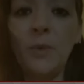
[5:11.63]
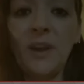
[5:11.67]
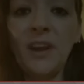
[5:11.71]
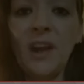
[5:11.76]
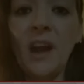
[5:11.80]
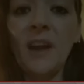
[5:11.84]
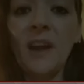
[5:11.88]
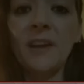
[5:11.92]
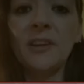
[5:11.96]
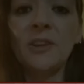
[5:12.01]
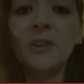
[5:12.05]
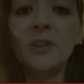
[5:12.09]

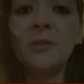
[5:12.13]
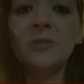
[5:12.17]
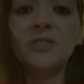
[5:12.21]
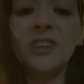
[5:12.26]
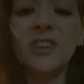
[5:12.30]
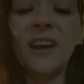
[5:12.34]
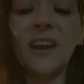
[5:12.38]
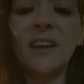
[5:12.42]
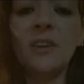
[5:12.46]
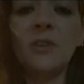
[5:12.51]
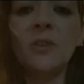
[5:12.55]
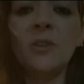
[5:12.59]
got a new
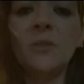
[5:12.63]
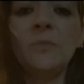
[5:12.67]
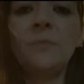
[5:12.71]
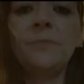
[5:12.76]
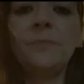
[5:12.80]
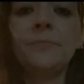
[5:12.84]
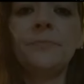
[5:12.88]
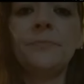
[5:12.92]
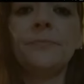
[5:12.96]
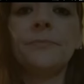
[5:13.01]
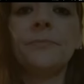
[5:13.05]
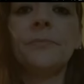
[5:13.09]
channel,
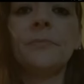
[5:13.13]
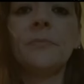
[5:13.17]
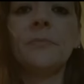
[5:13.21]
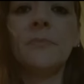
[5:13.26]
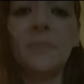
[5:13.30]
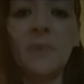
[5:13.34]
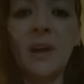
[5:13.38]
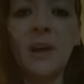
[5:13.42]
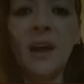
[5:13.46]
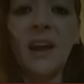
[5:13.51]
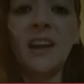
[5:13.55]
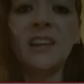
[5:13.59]

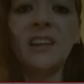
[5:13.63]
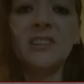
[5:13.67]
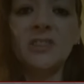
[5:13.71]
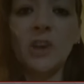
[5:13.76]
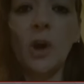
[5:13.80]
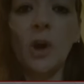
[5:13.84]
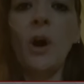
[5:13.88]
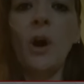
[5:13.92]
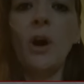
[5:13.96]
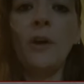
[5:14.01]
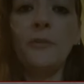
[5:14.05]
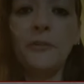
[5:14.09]
and it's
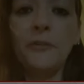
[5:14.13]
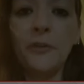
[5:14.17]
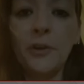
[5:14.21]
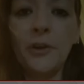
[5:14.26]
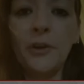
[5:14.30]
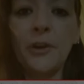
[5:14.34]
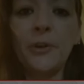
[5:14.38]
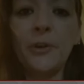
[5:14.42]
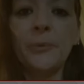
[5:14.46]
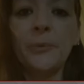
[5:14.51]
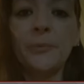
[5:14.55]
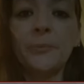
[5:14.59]
all for
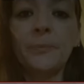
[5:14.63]
you.